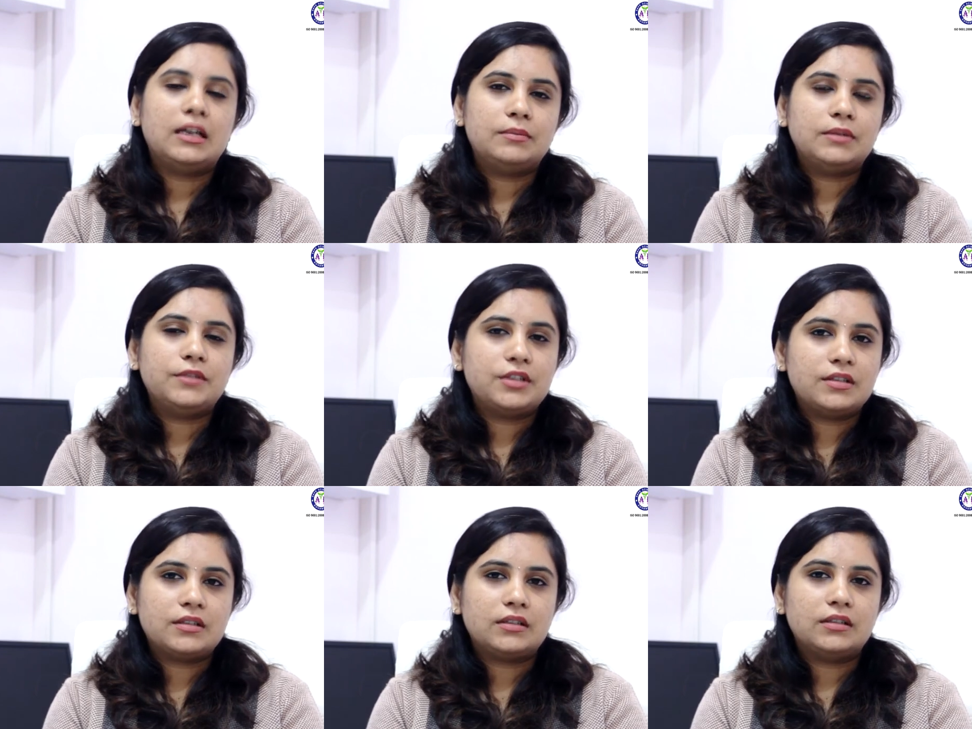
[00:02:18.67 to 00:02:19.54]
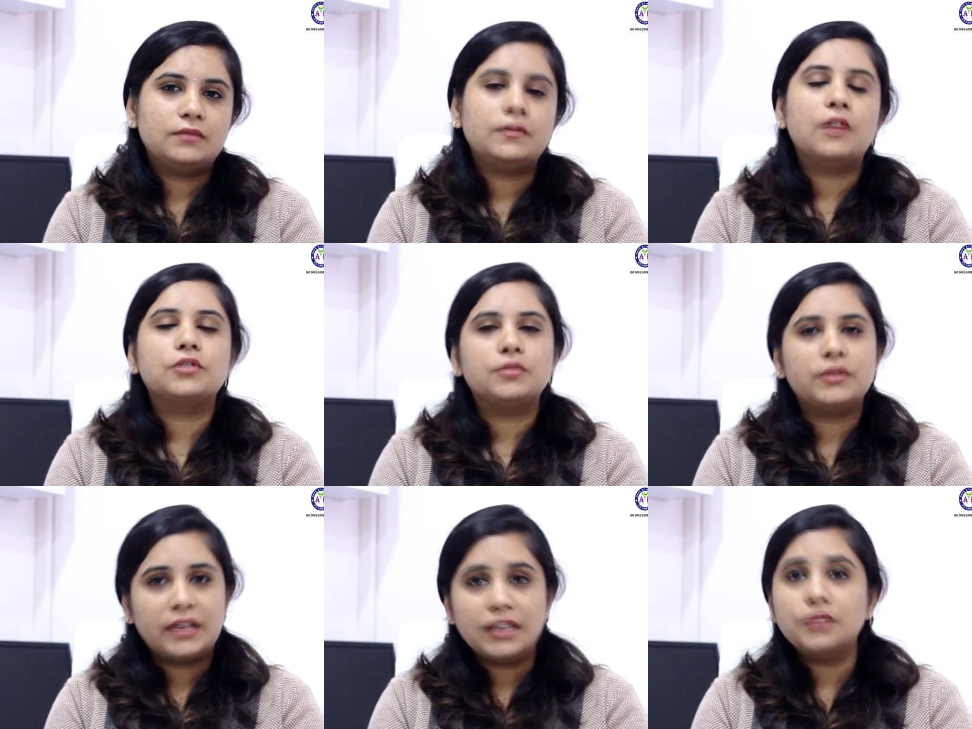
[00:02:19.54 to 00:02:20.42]
album which is found to
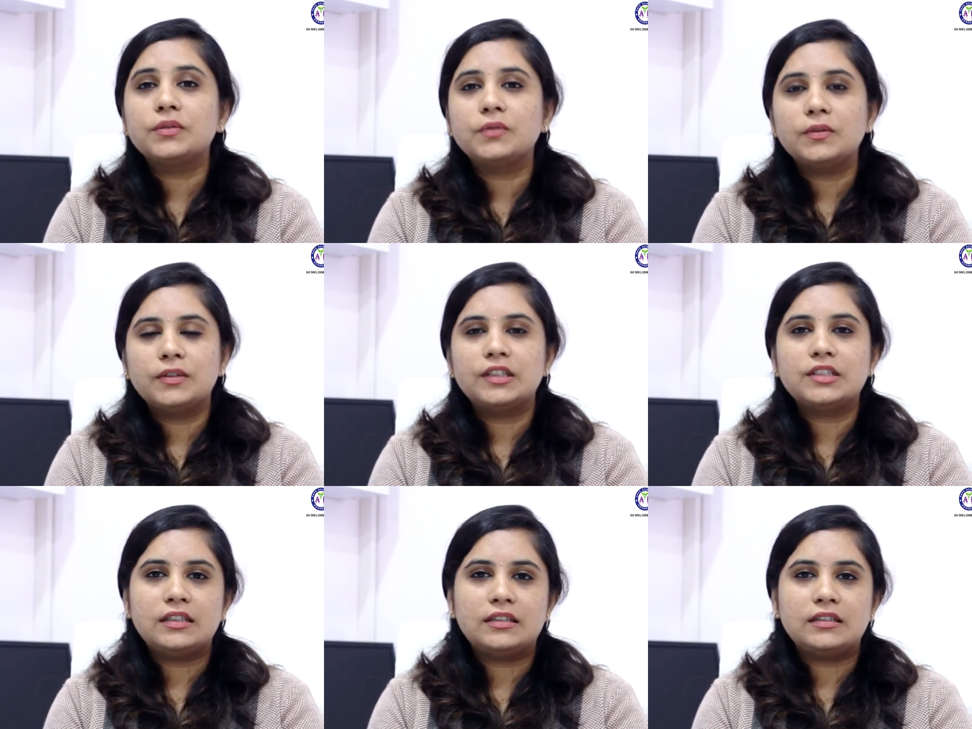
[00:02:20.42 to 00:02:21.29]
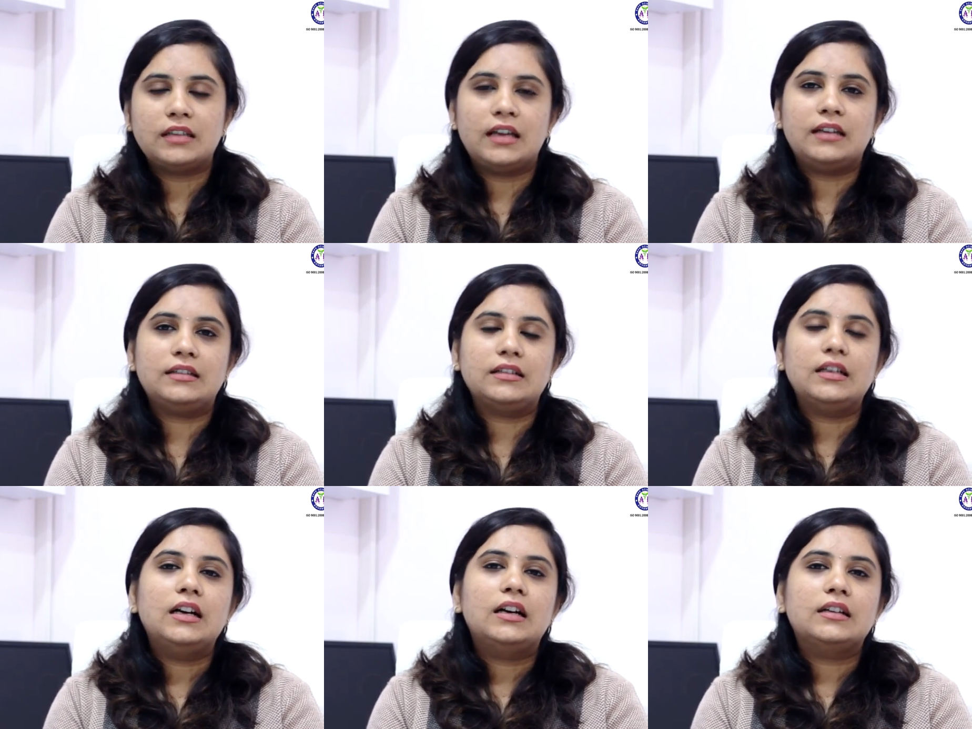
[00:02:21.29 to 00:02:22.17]
be very useful for the children and
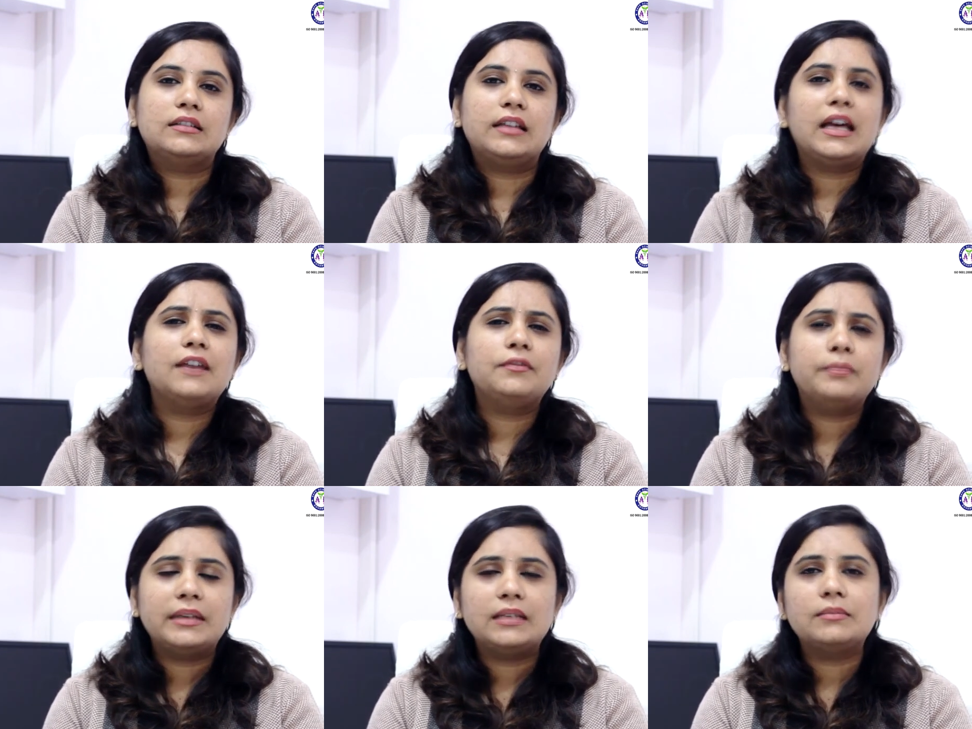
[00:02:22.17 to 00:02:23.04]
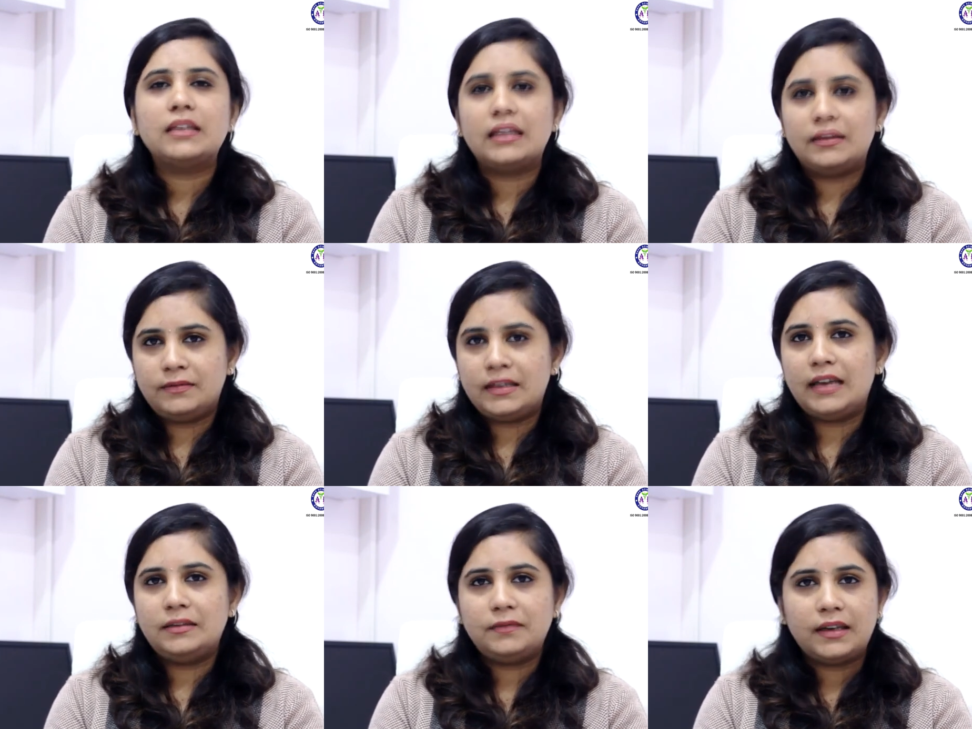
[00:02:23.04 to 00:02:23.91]
uh, they have minimal
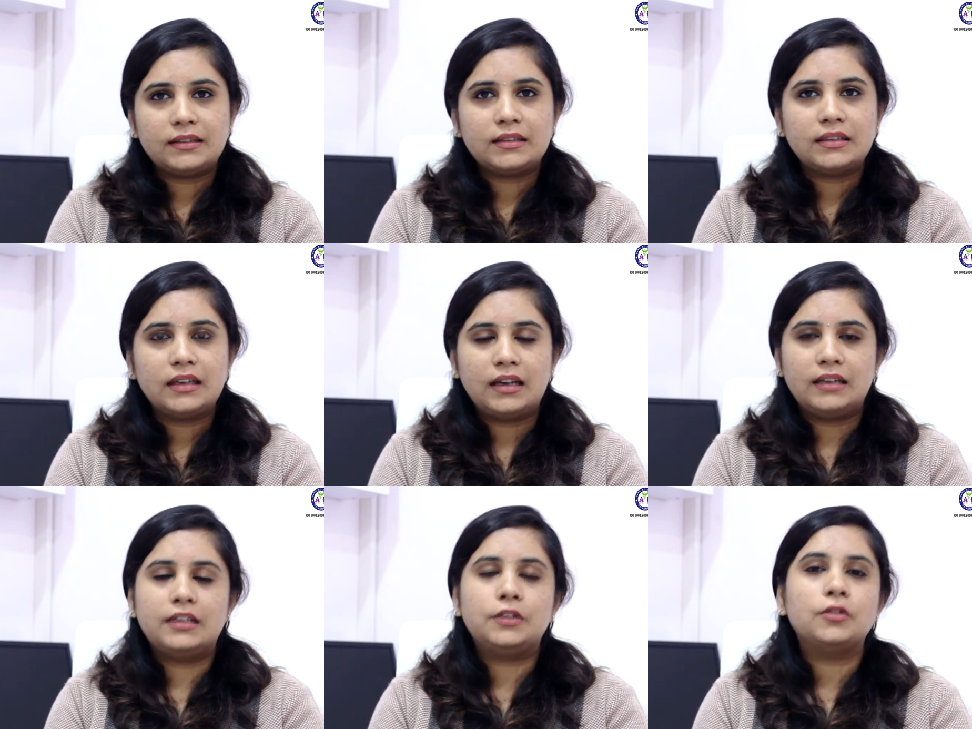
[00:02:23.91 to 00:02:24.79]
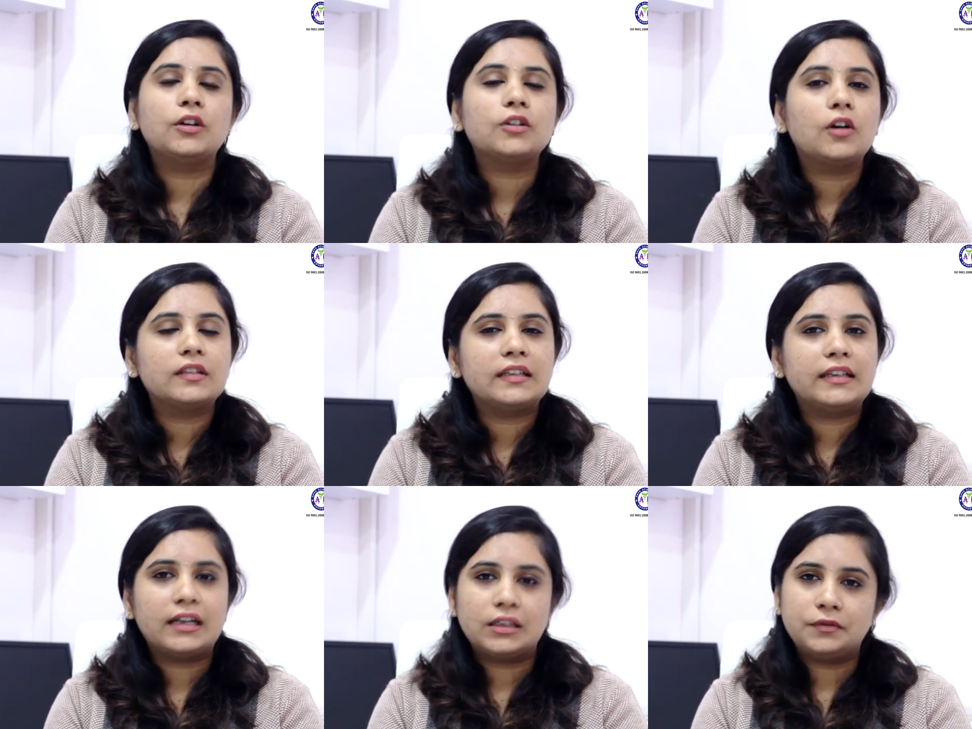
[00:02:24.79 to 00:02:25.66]
side effects and they do not cause
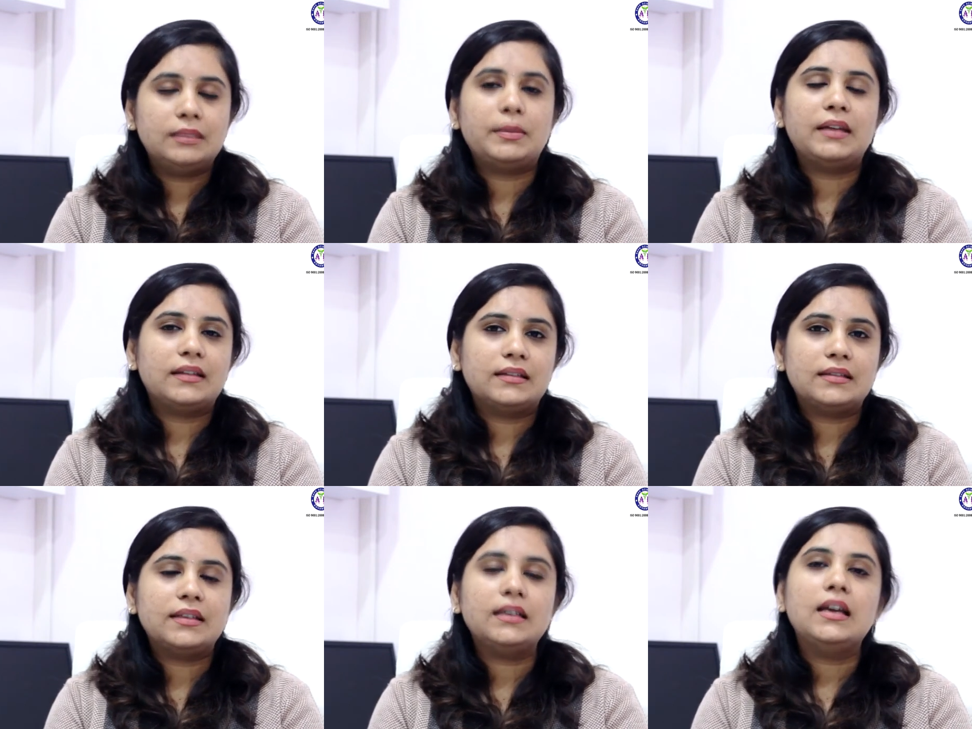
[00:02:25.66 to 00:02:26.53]
any kind of dependency